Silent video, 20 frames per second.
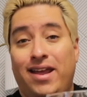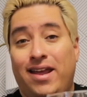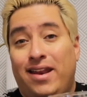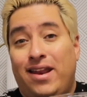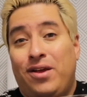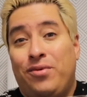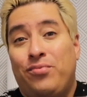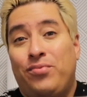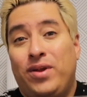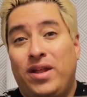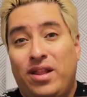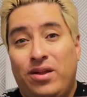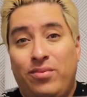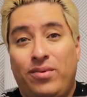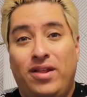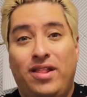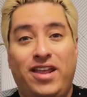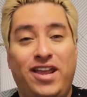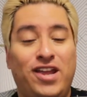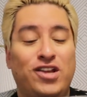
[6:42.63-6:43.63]
and I really,
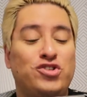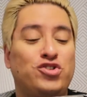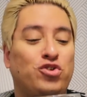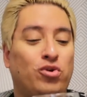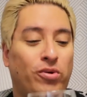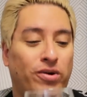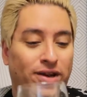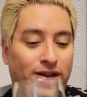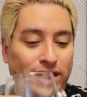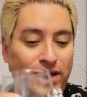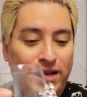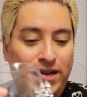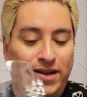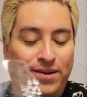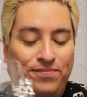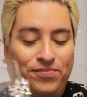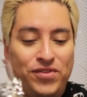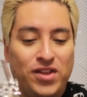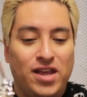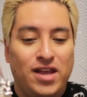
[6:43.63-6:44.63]
really enjoyed
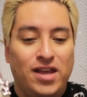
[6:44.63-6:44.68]
it.